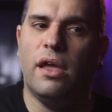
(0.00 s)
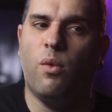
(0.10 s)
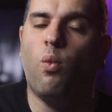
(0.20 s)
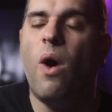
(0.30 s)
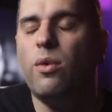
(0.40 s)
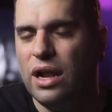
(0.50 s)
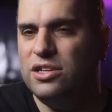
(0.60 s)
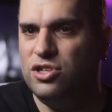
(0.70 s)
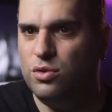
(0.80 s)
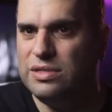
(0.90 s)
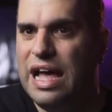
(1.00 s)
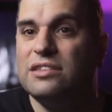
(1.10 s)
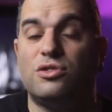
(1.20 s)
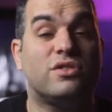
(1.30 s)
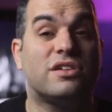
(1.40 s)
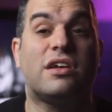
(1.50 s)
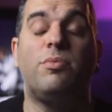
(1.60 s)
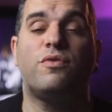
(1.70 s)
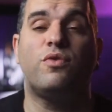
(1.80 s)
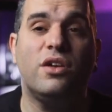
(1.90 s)
why would I choose that? So here's a
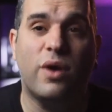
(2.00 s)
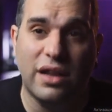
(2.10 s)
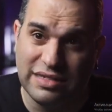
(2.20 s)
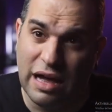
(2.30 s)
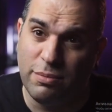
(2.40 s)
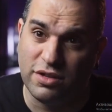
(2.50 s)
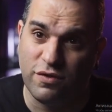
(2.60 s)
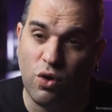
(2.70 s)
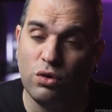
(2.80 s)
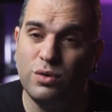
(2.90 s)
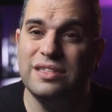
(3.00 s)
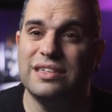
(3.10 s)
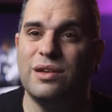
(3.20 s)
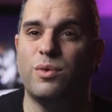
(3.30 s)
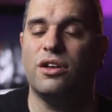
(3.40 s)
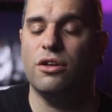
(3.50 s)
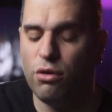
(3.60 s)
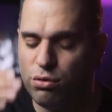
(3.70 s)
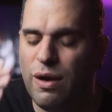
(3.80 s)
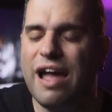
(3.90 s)
couple of really great examples of cold reads, and then we're going to
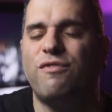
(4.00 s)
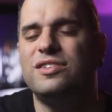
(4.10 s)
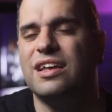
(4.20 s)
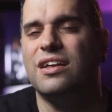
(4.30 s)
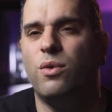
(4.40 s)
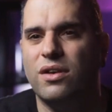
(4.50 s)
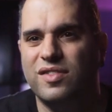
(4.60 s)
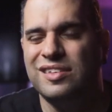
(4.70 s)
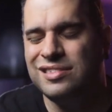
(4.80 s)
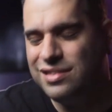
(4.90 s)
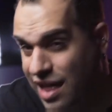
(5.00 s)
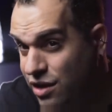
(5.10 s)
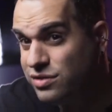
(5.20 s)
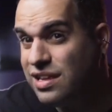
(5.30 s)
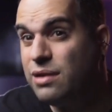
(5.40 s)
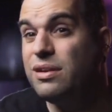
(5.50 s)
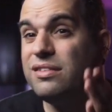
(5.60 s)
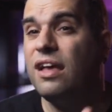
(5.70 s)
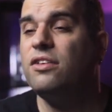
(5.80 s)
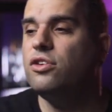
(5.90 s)
go through every single one of those letters, and I'm going
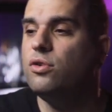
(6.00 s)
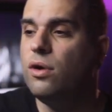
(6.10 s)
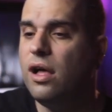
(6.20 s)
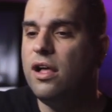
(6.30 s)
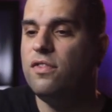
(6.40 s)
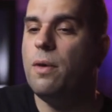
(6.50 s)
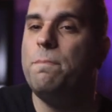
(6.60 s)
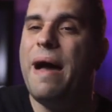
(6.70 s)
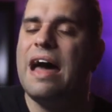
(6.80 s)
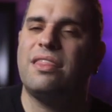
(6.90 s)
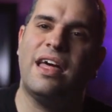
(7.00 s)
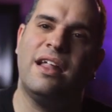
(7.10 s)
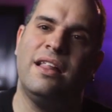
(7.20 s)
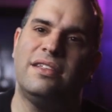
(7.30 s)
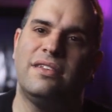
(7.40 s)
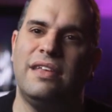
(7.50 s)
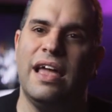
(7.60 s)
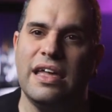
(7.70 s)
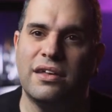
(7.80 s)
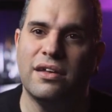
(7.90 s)
to tell you the path that I like to
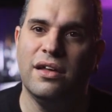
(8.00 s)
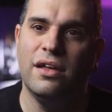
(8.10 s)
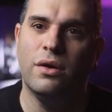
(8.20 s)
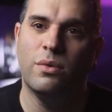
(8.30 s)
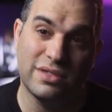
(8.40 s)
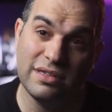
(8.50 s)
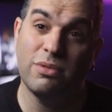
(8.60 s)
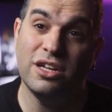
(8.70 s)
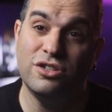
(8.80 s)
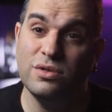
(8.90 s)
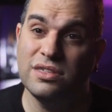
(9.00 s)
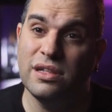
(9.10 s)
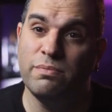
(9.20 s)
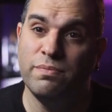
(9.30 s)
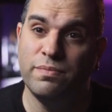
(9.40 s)
take when somebody chooses them.